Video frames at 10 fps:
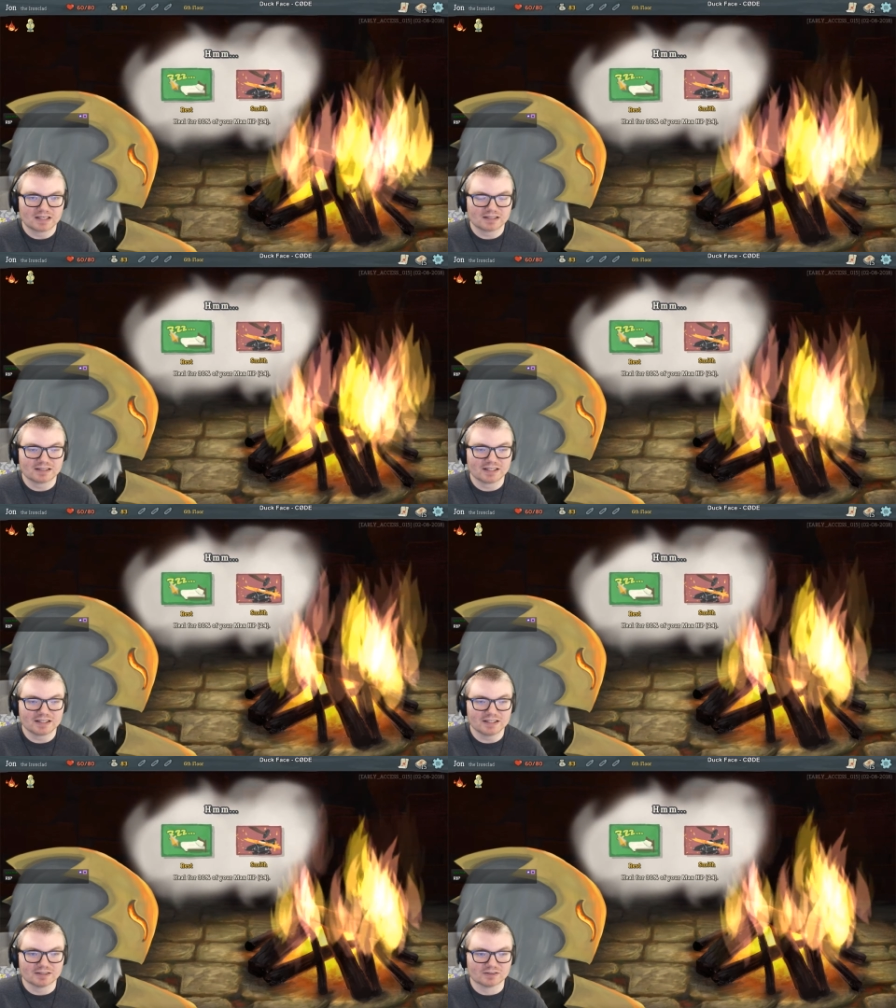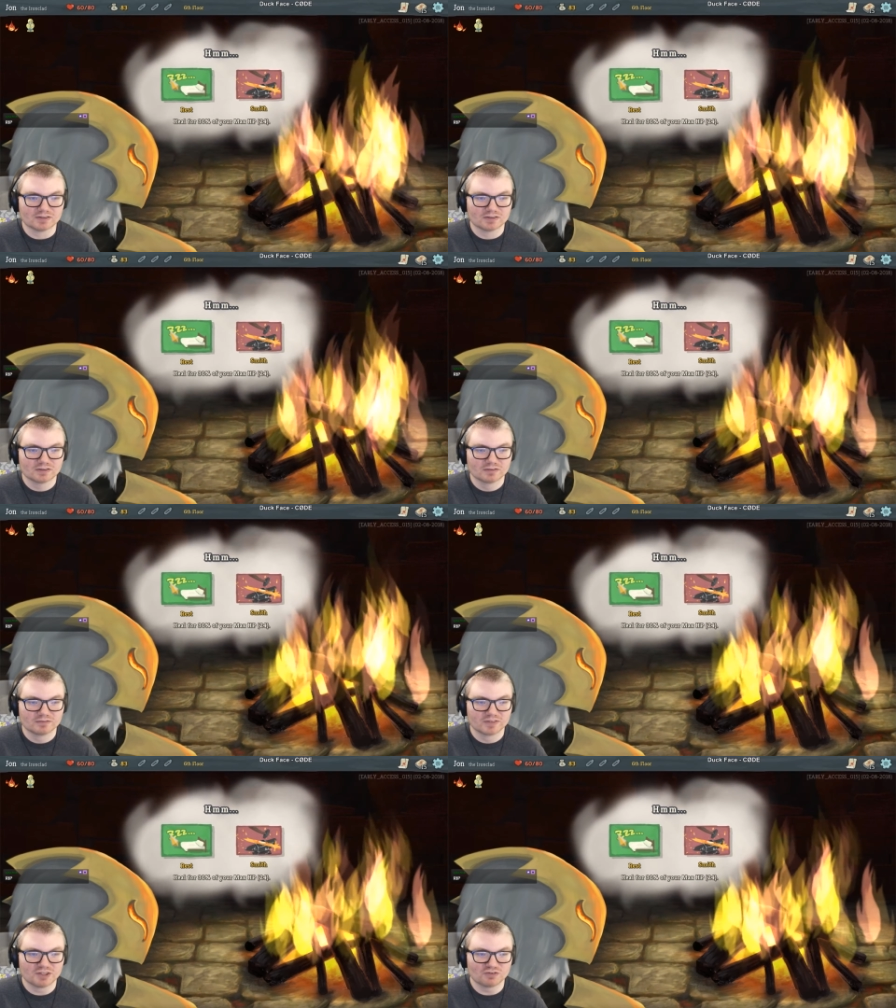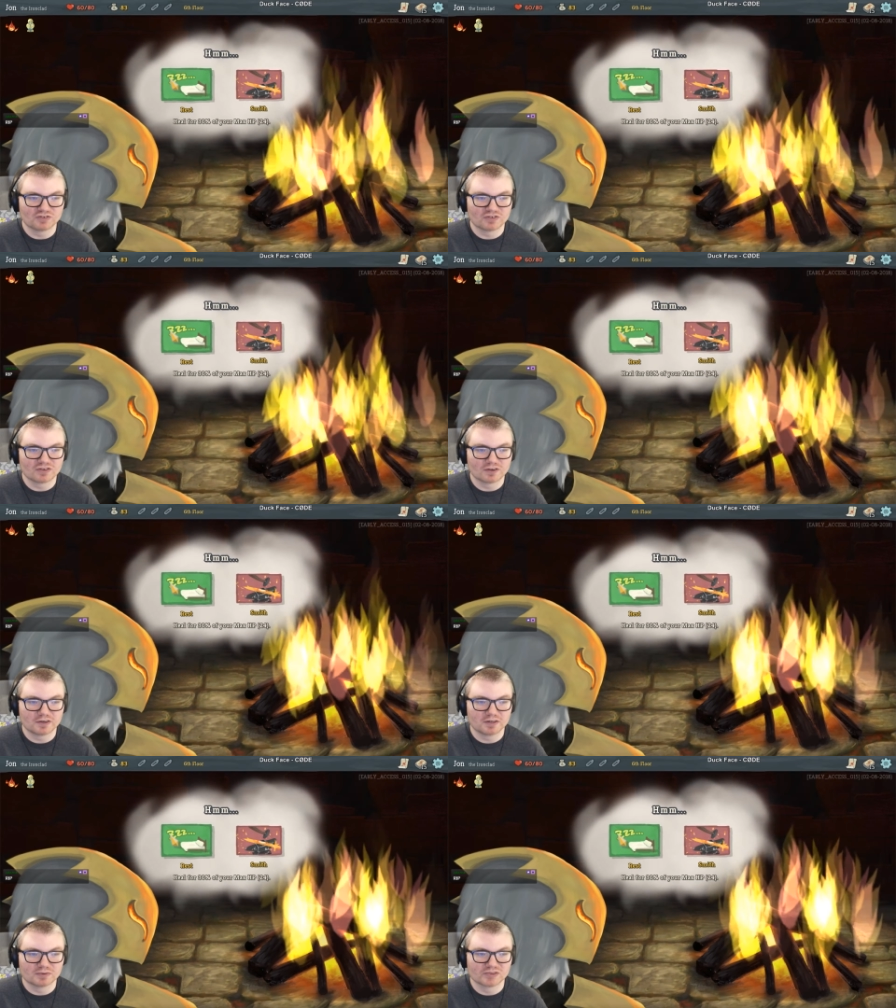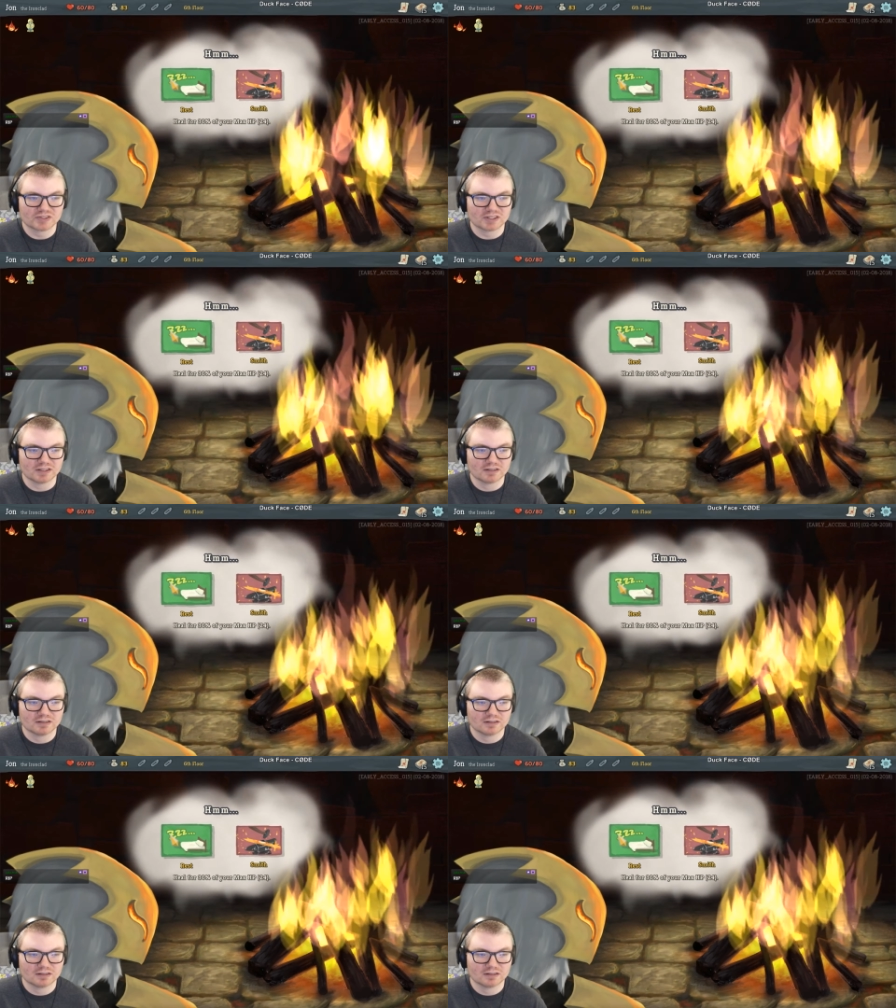I could heal heal for 30%.